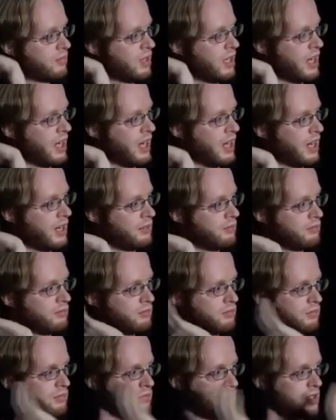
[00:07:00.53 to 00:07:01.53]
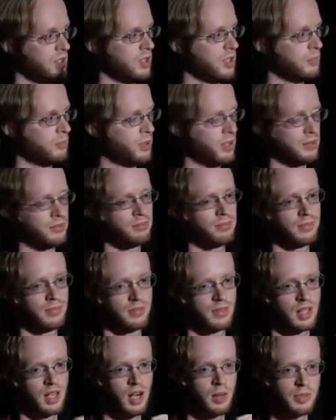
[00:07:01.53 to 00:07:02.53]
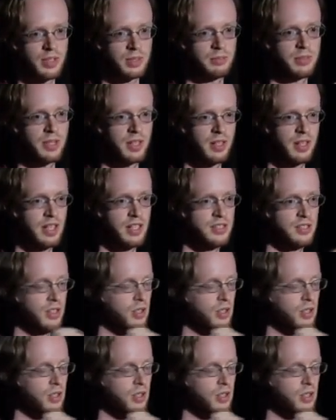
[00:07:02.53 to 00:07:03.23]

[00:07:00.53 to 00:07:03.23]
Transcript: um, you can put commas and periods, you